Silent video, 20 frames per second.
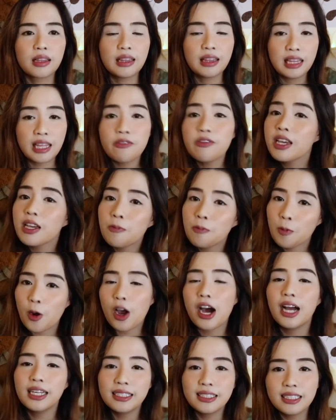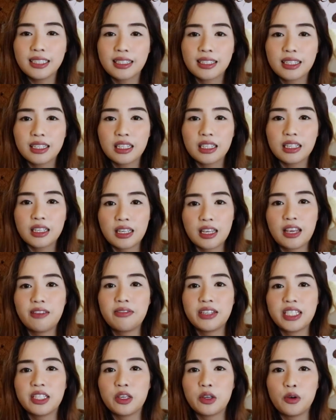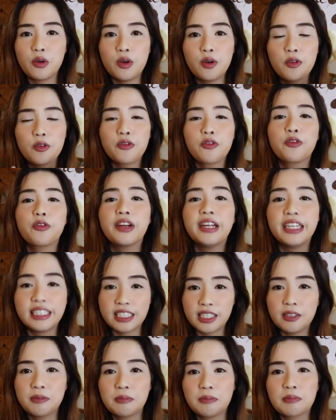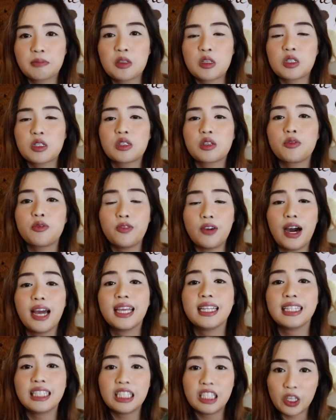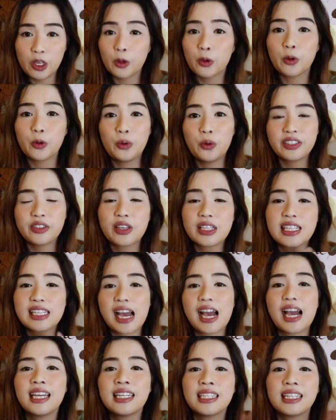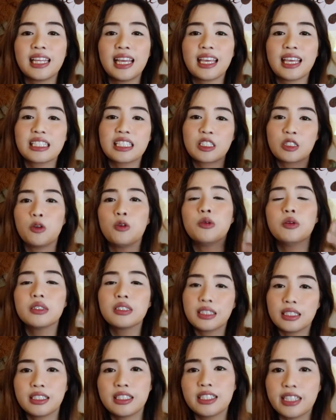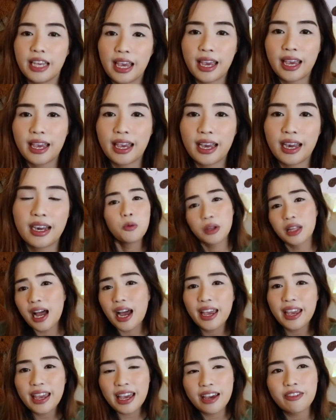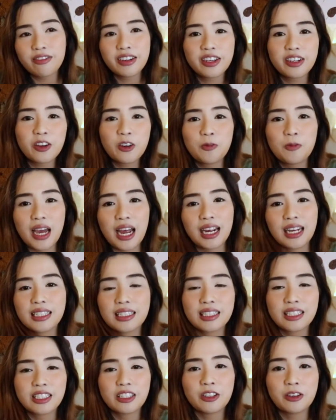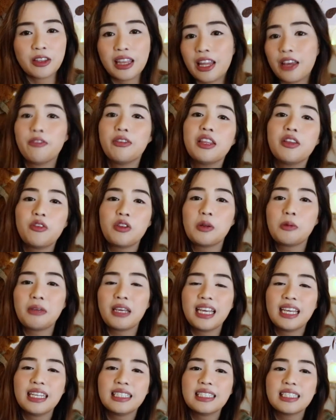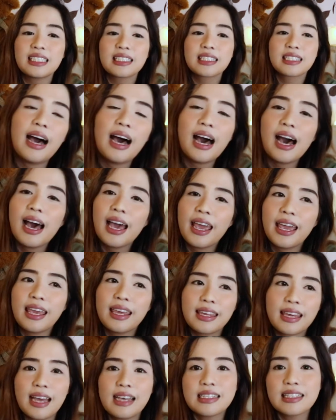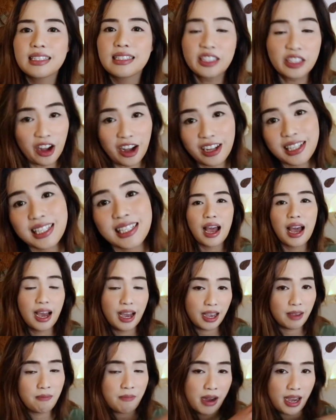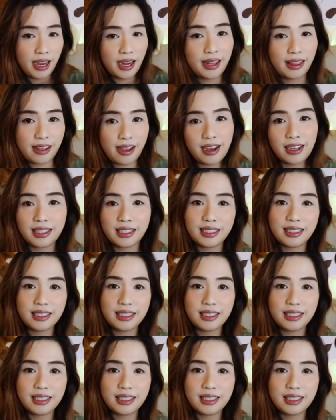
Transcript: living abroad gives you freedom to find you. So it's kind of like soul searching. Would I ever go back to live in the Philippines? I guess not. I might not